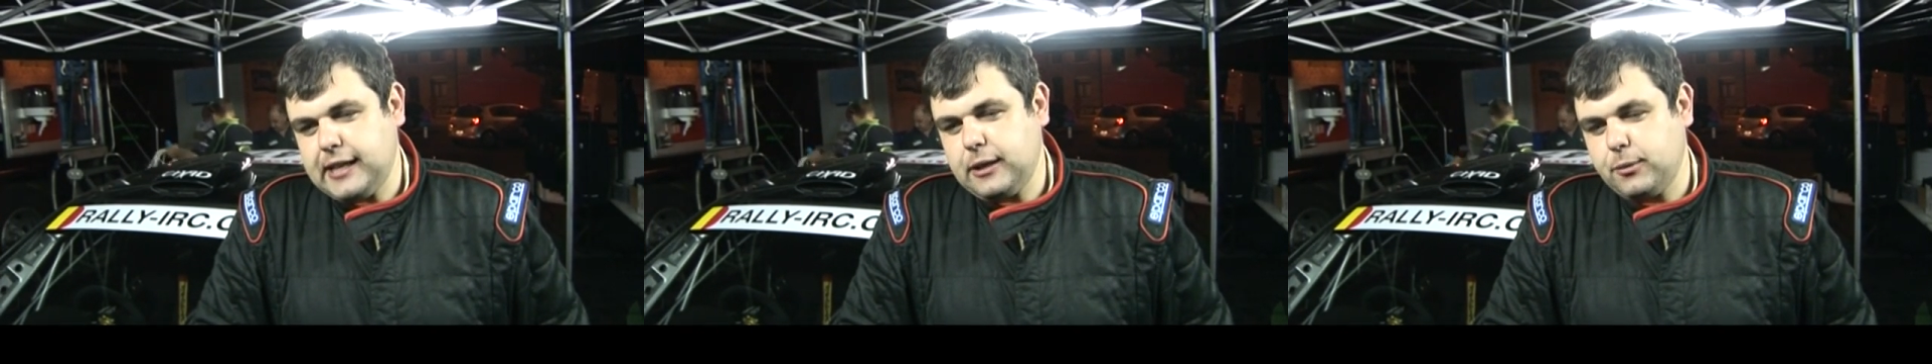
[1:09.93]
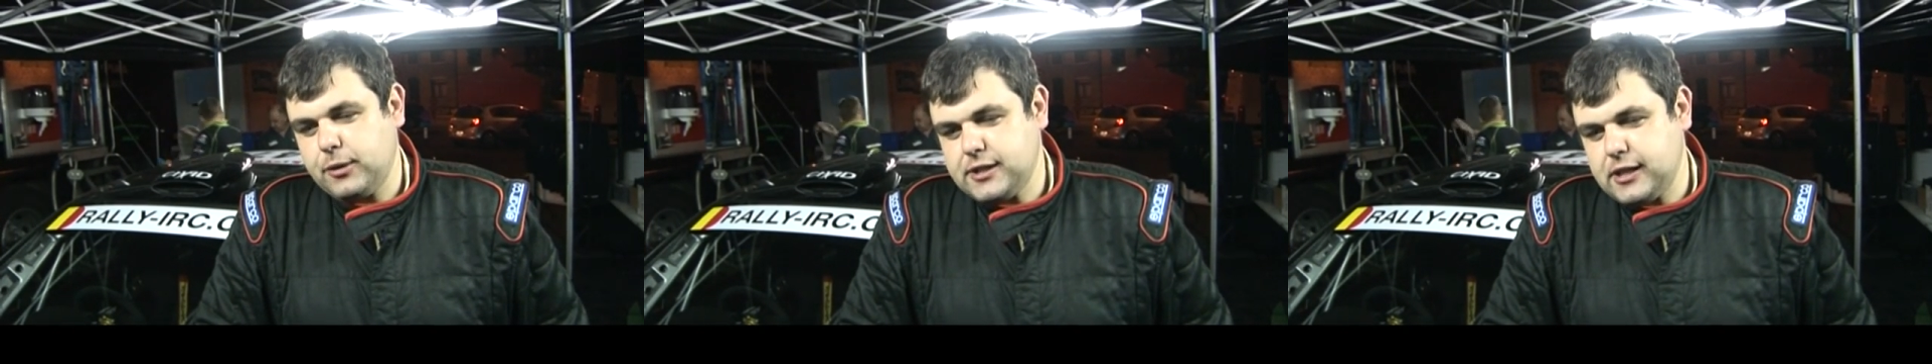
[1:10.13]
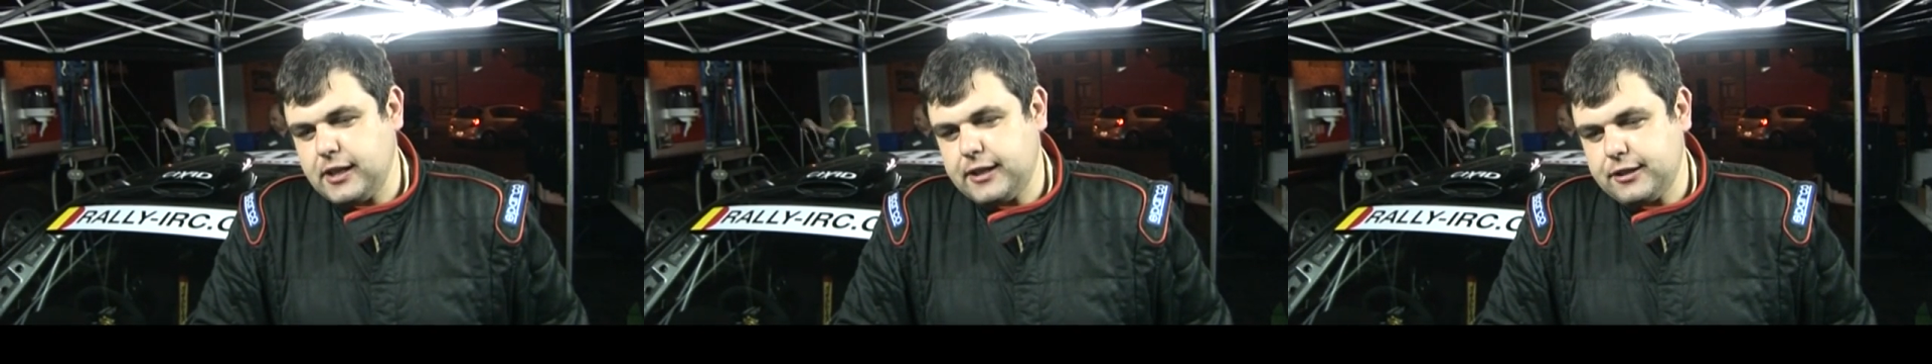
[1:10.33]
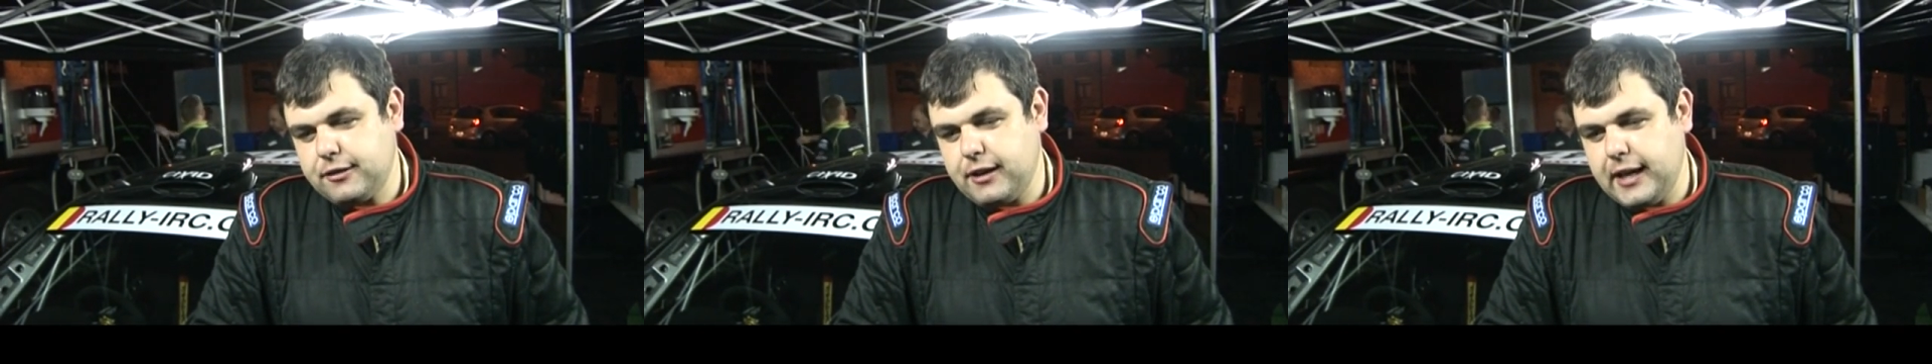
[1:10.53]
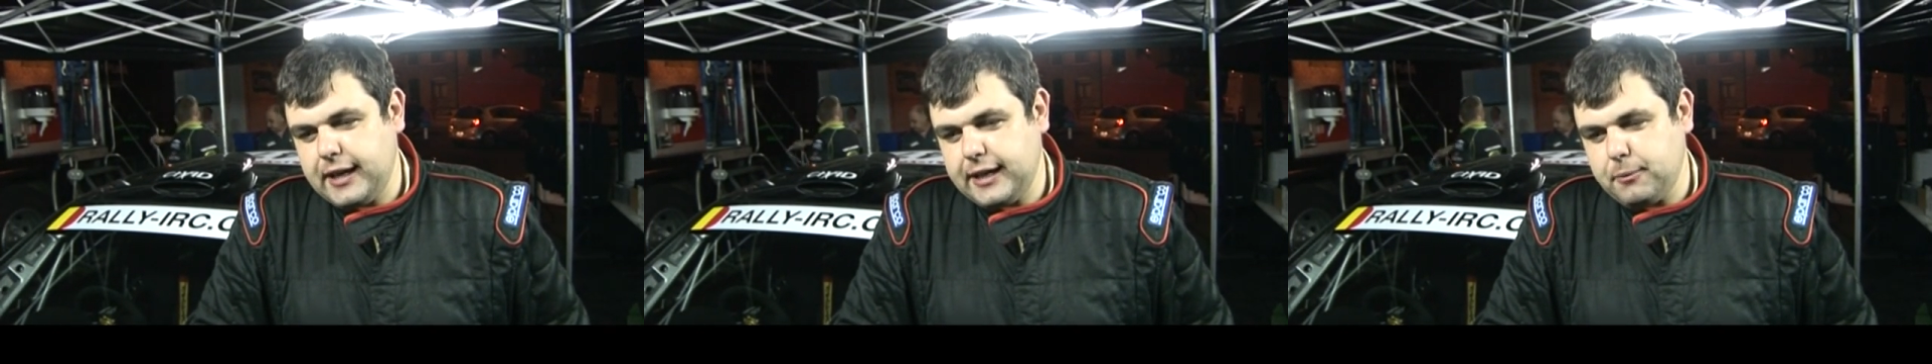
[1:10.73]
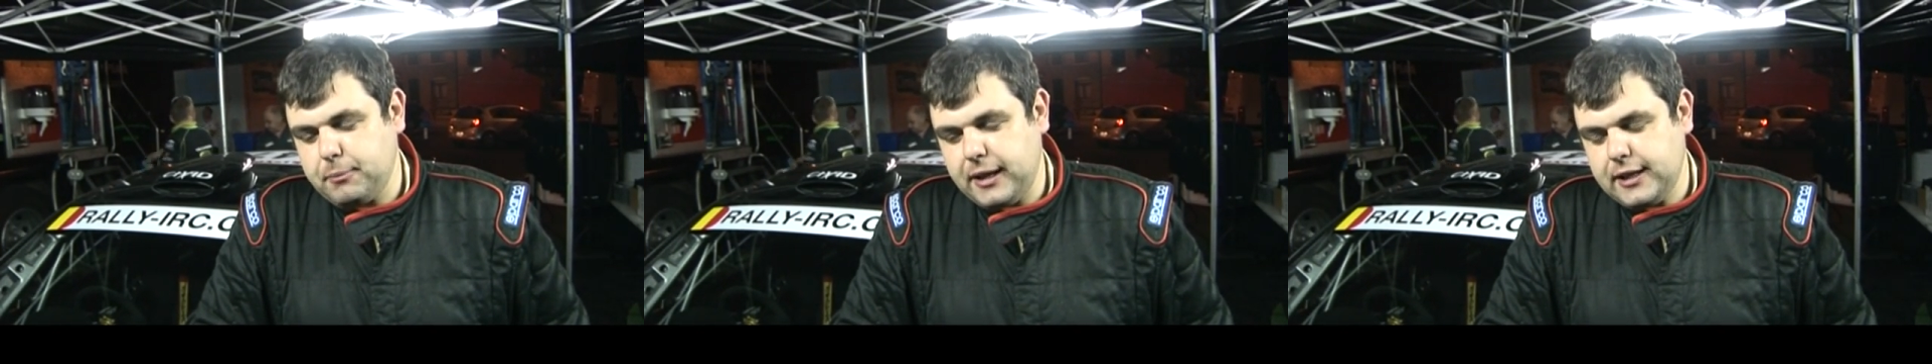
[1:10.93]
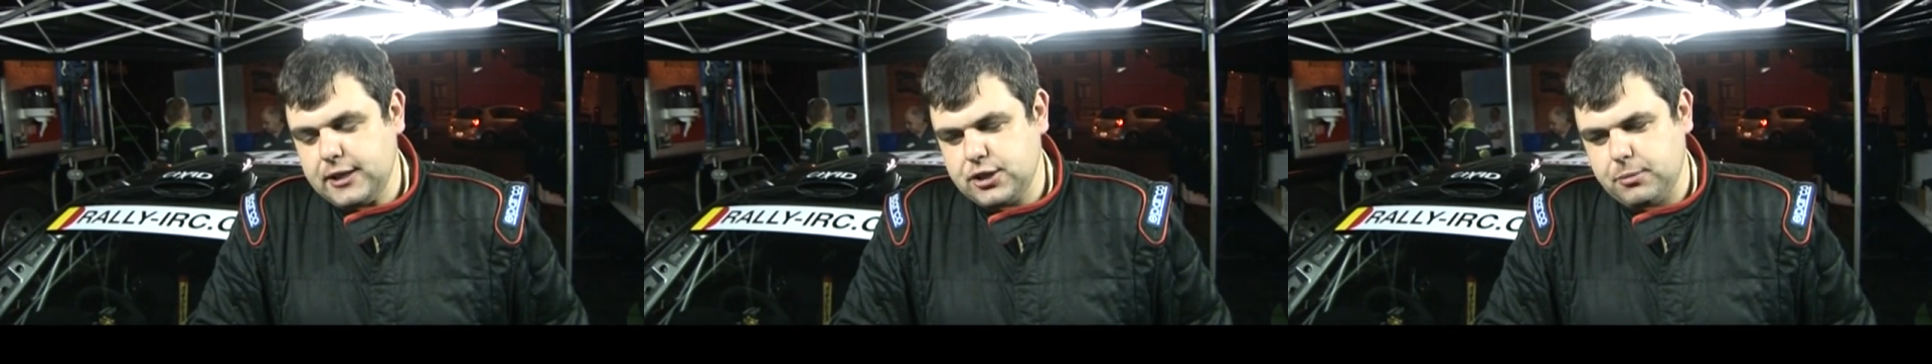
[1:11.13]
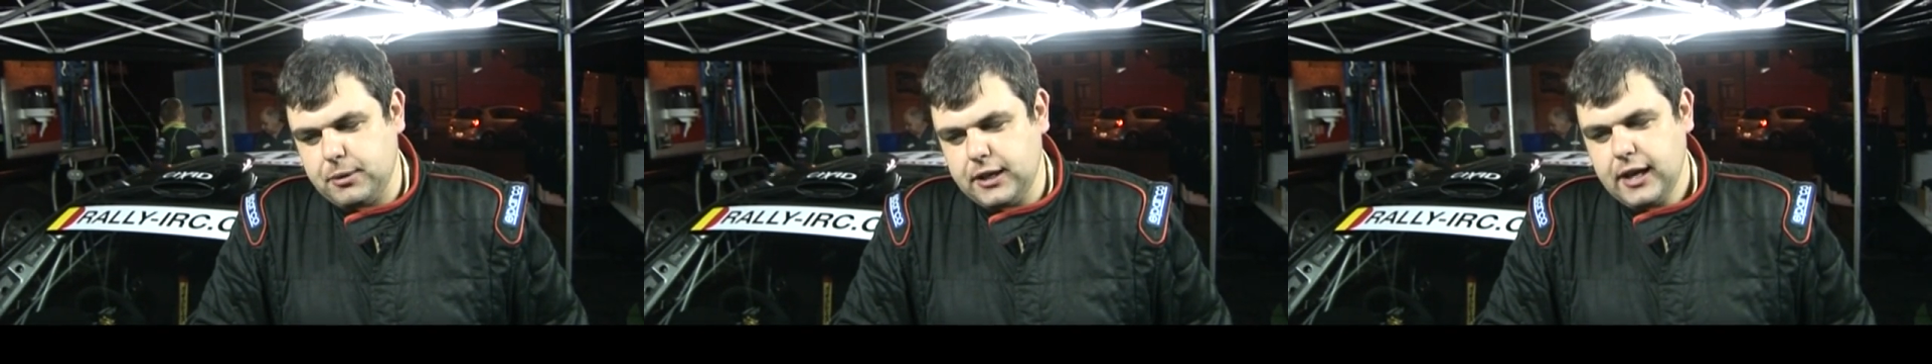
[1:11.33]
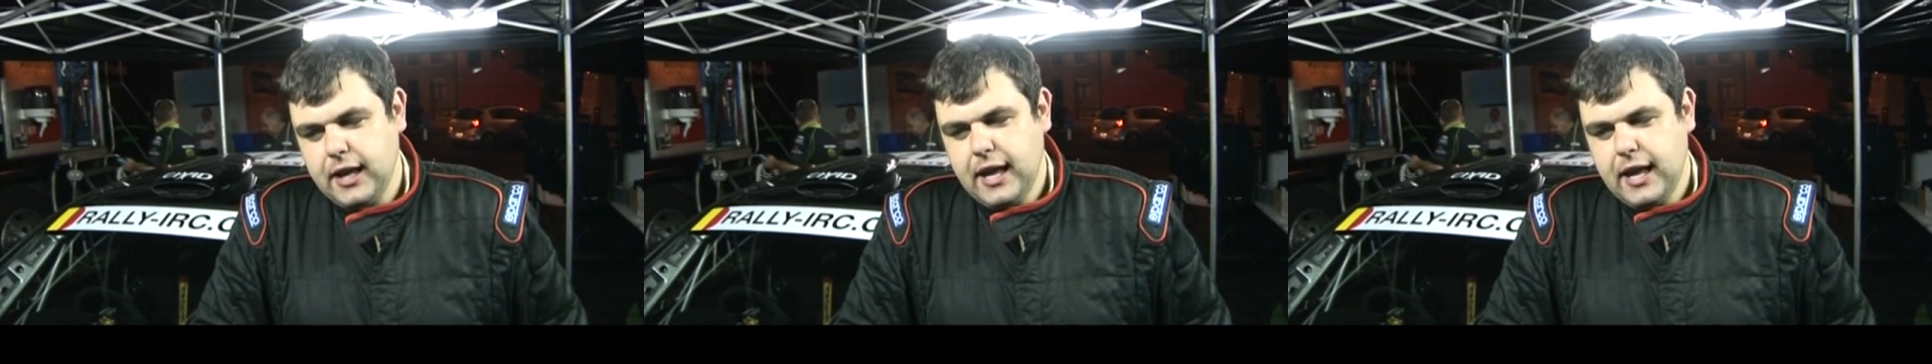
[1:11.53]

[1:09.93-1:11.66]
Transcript: exactly what it's like to rally in Belgium.